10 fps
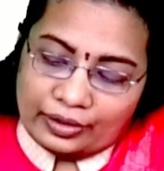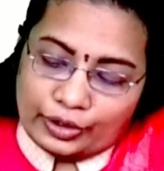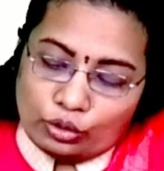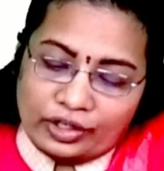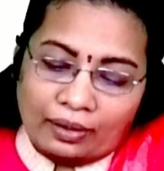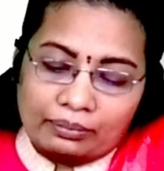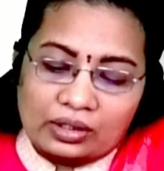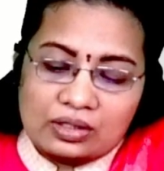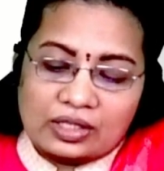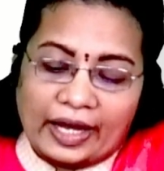Two
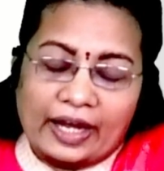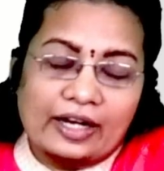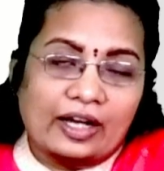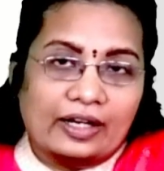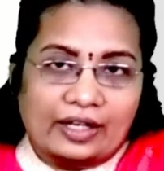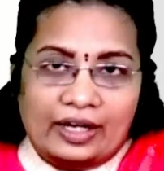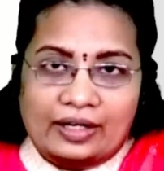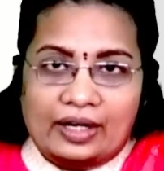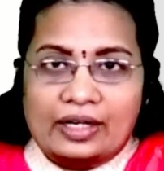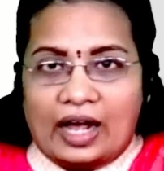numbers A9,
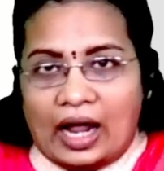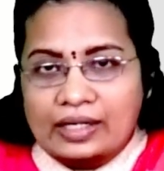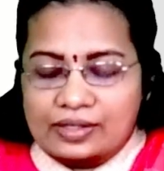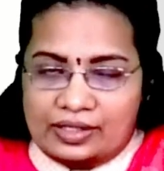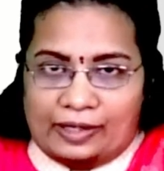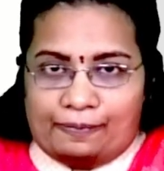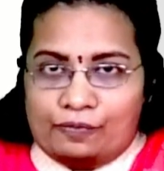A9 and C.